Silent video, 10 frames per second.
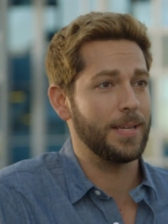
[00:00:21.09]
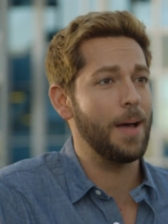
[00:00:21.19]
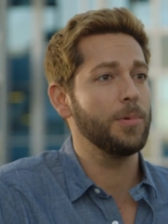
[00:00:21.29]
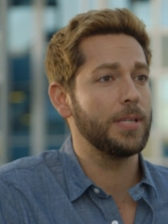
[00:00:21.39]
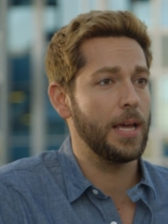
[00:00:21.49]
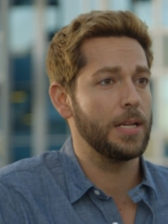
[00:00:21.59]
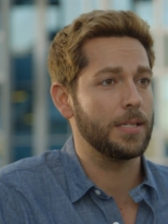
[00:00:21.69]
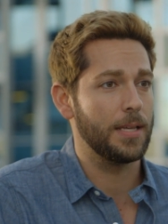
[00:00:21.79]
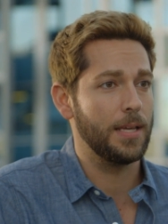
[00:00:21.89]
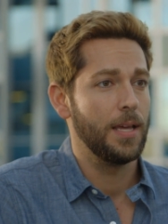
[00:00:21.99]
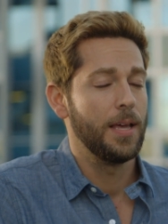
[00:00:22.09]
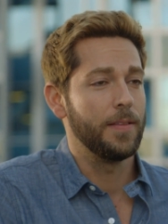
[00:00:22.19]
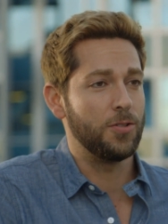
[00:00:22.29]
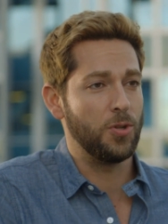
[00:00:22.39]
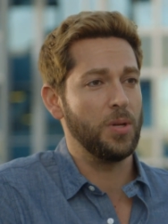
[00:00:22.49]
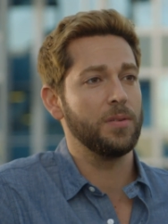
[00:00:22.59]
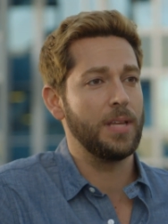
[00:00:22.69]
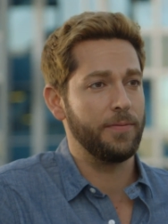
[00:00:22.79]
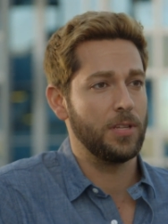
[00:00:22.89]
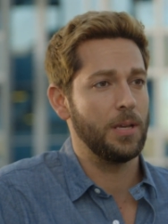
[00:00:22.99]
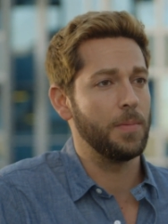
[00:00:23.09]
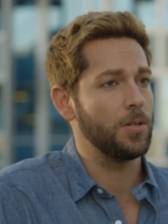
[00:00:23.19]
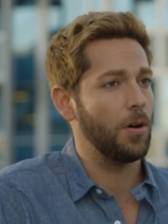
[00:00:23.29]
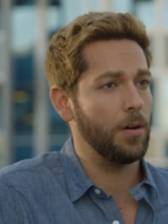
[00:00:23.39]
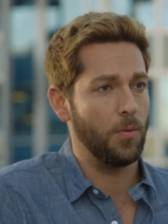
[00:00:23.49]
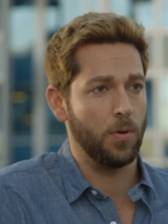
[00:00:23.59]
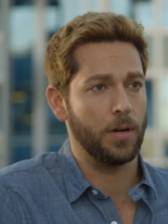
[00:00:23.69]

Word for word: Simultaneously, the studio dev team is hard at